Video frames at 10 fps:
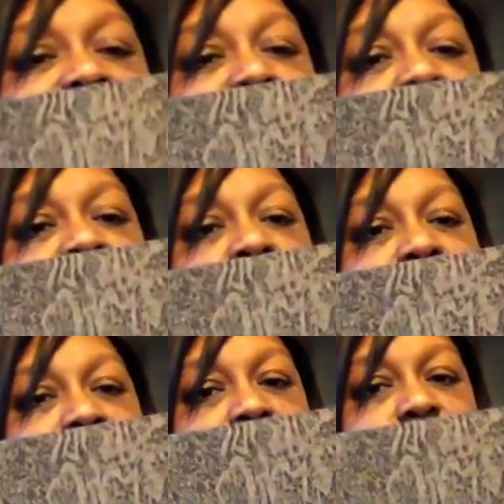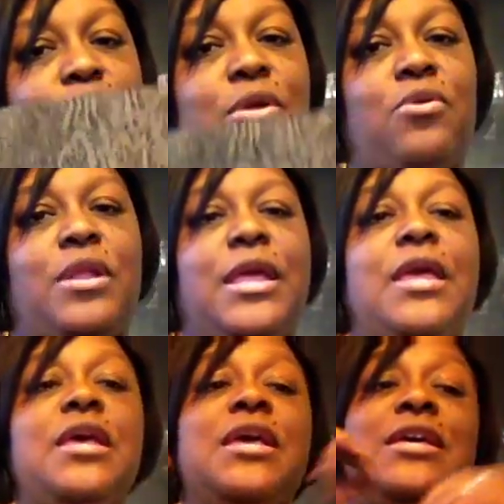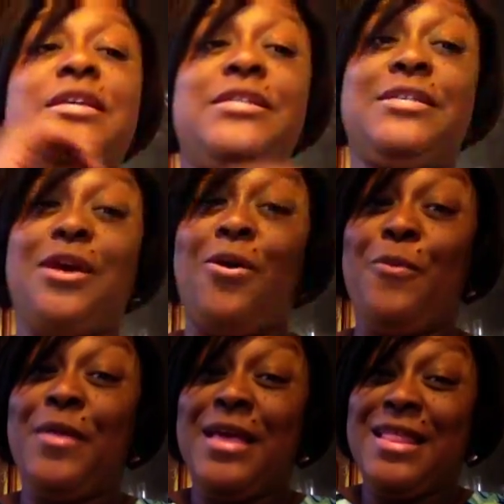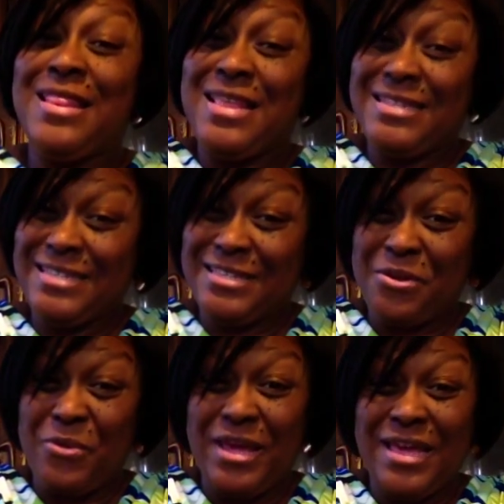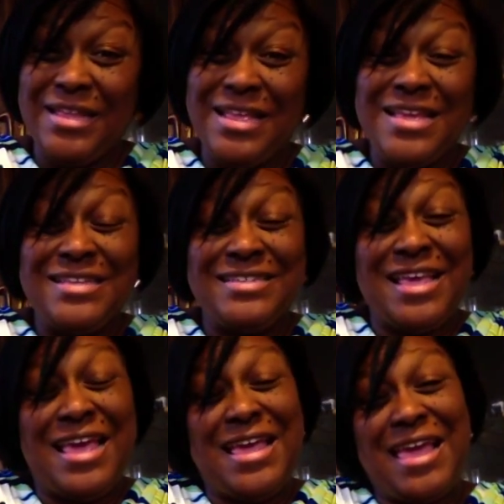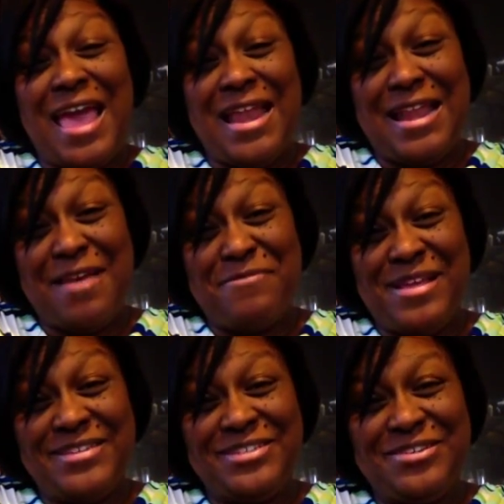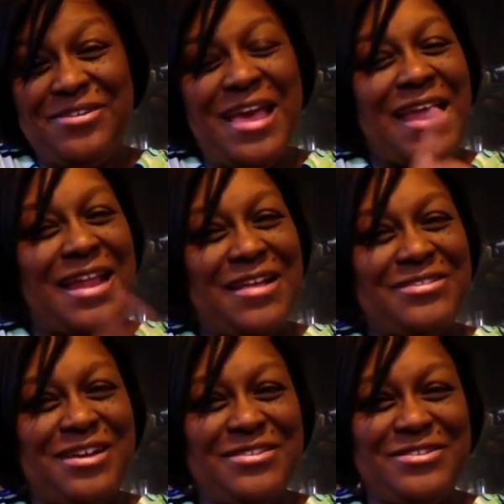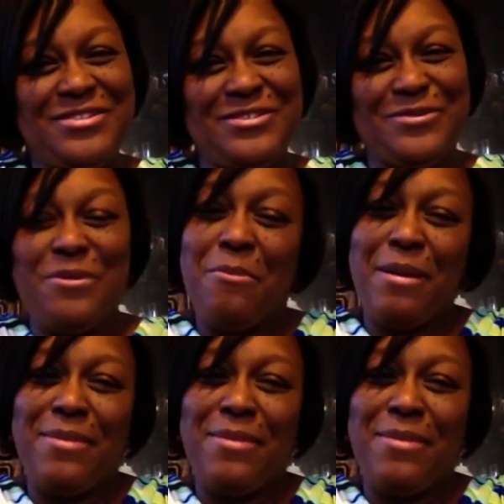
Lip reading: this beautiful pattern print on it. So this is Queen saying Adonai bless you, and I'll talk to you soon. Bye